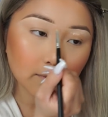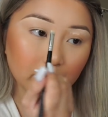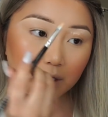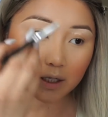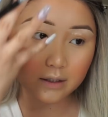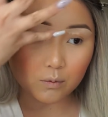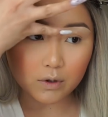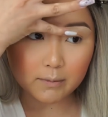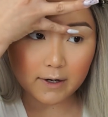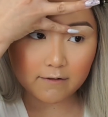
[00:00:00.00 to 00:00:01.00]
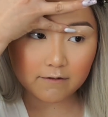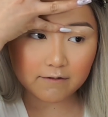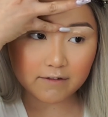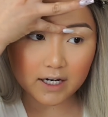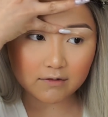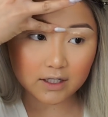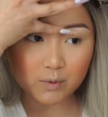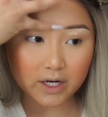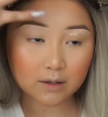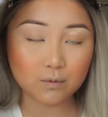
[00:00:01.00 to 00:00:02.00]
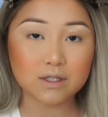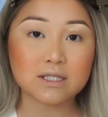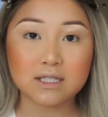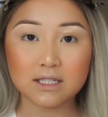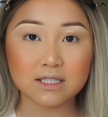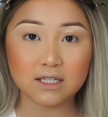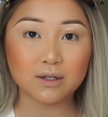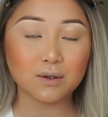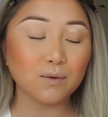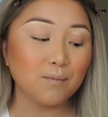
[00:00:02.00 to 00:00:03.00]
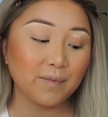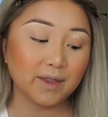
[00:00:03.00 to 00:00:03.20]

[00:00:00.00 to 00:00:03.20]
but one of my favorite brand was Dewy.